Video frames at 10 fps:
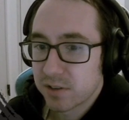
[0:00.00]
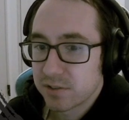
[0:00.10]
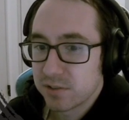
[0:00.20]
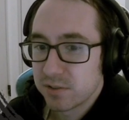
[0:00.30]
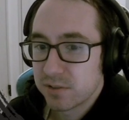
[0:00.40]

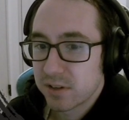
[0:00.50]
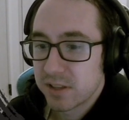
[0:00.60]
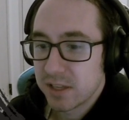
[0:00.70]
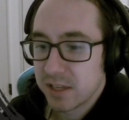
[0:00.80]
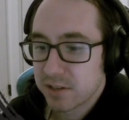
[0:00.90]
to
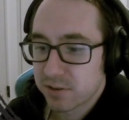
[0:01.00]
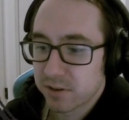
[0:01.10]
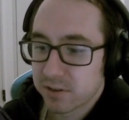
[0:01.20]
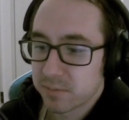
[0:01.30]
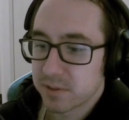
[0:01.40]
the
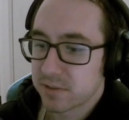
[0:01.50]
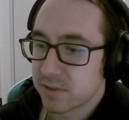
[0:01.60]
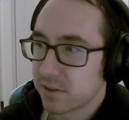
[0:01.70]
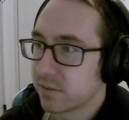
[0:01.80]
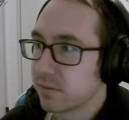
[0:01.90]
tournaments
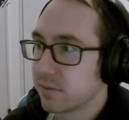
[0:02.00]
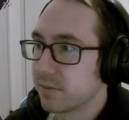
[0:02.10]
though.